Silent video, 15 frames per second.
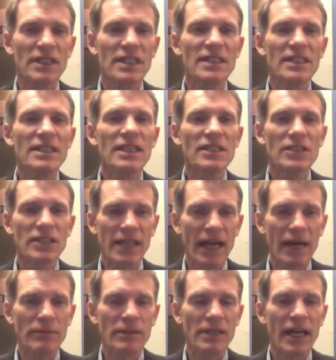e-teaching
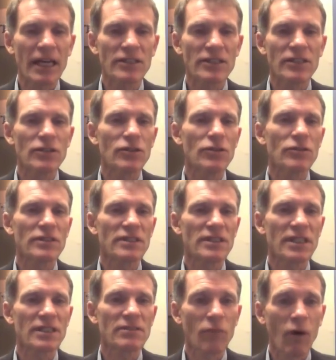application uses
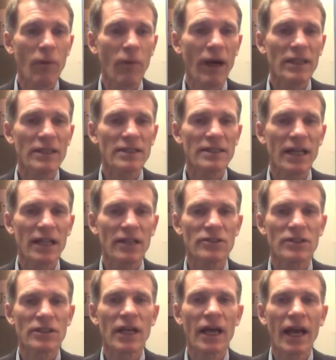its mobile
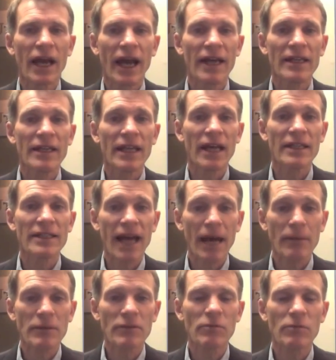intelligent and
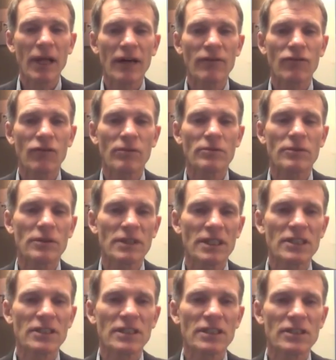adaptive platform to
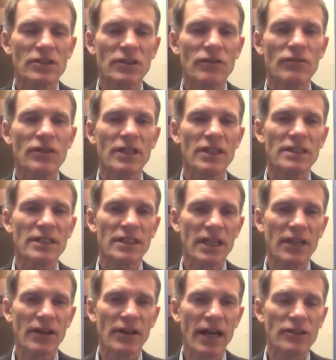initially serve the
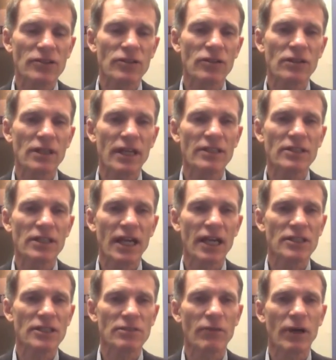international
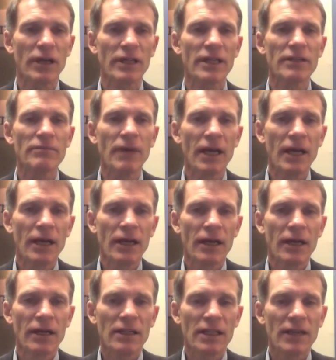education market.
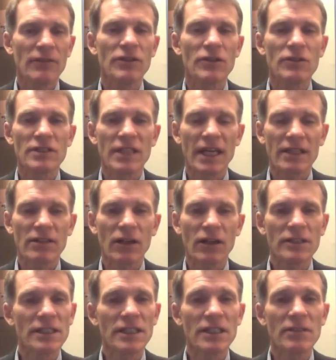ClevrU's
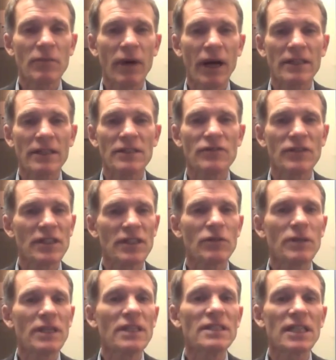technology combines video
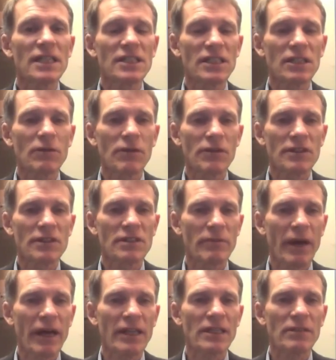e-teaching with a
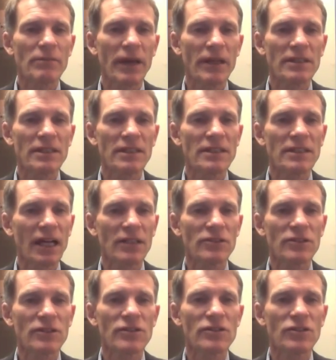semantic-based
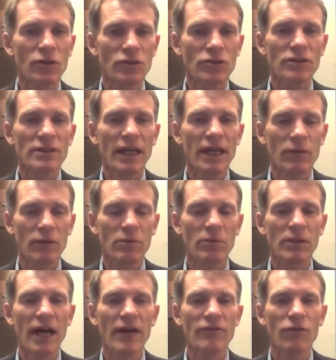intelligent social network
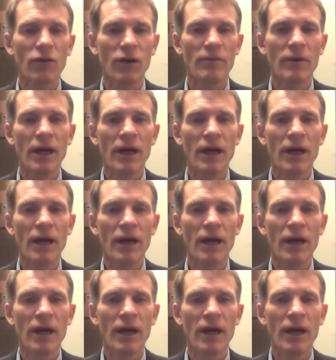platform